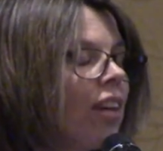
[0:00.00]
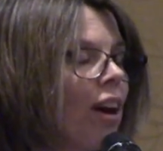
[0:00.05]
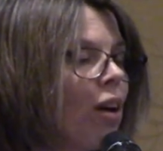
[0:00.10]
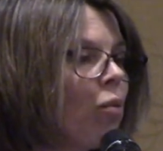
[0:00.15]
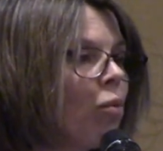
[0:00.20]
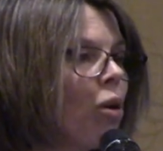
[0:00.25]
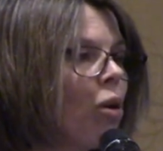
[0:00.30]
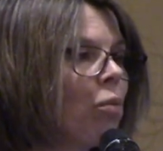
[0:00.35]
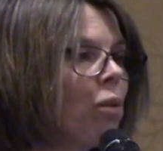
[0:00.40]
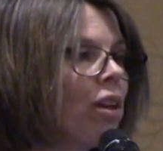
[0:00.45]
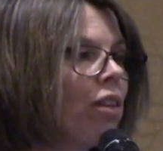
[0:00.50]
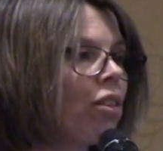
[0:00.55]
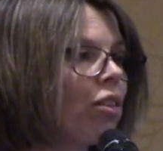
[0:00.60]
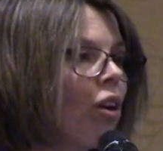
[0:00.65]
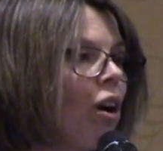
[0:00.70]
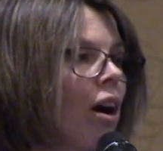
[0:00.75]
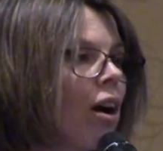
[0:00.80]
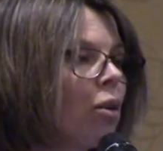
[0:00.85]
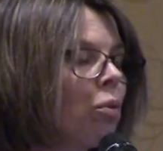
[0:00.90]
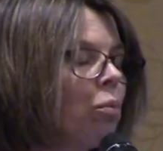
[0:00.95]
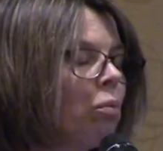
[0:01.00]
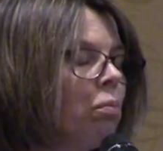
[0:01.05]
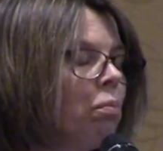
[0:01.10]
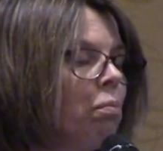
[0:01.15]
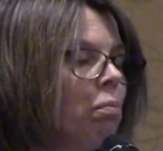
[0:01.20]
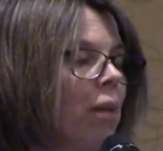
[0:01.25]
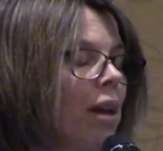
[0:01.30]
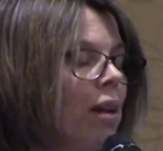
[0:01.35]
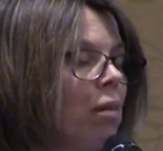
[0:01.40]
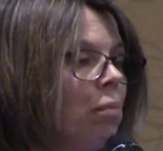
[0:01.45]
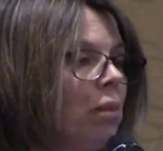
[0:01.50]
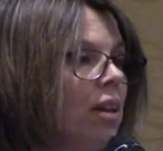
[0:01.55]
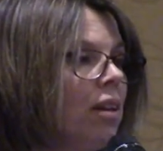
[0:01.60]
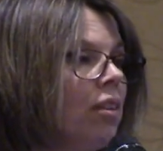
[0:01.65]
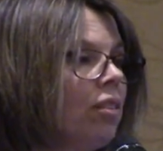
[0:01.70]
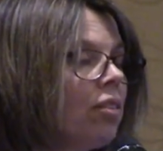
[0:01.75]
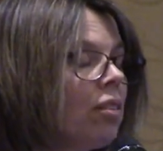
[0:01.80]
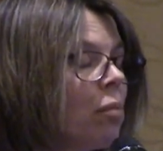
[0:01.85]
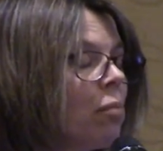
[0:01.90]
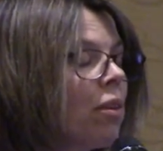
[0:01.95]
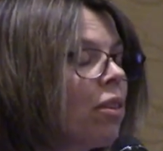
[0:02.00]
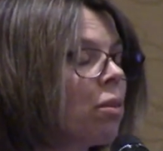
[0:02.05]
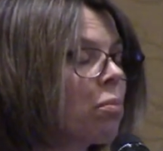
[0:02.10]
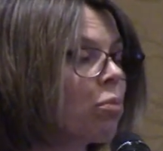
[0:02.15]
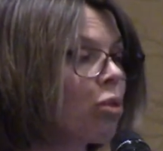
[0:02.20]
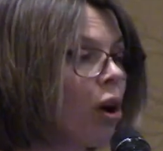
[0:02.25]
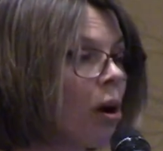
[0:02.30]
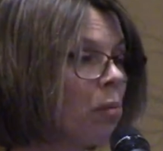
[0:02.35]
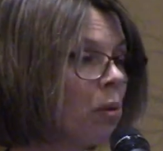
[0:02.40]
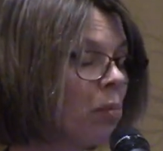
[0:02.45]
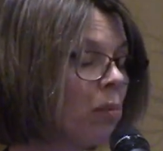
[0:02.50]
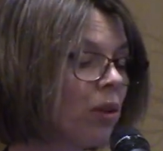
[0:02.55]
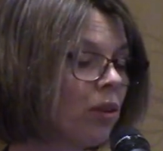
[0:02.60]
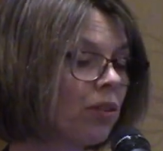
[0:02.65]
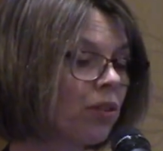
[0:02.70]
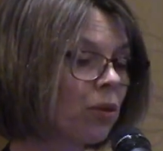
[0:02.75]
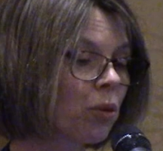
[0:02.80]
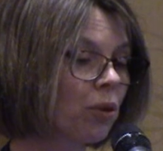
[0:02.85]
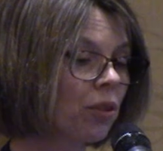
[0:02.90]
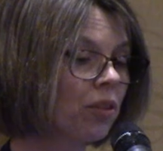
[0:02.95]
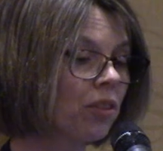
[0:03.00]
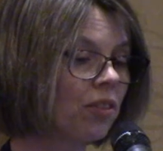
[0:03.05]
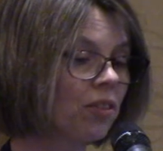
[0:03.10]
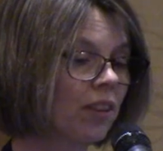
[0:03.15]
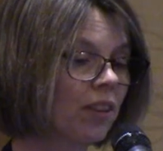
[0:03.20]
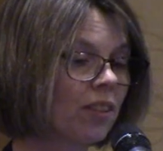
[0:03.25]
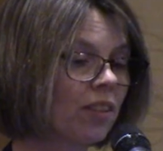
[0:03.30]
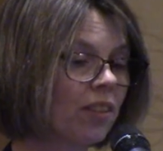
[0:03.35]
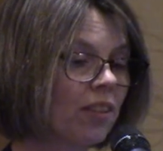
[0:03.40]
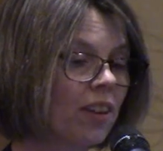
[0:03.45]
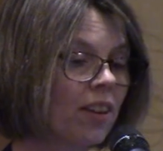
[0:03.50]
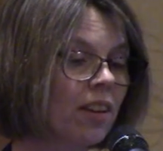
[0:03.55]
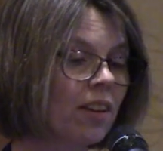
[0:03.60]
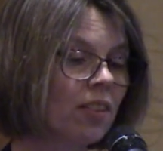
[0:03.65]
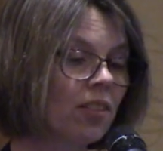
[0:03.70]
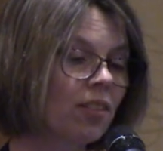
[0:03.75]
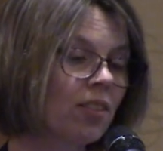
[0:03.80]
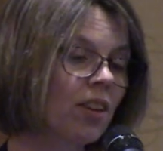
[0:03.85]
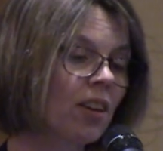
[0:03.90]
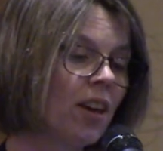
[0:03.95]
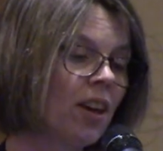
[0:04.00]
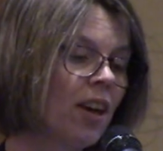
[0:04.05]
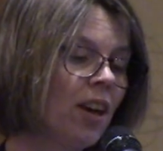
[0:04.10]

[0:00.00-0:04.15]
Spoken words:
at what we thought may be some of the probable sources and sinks.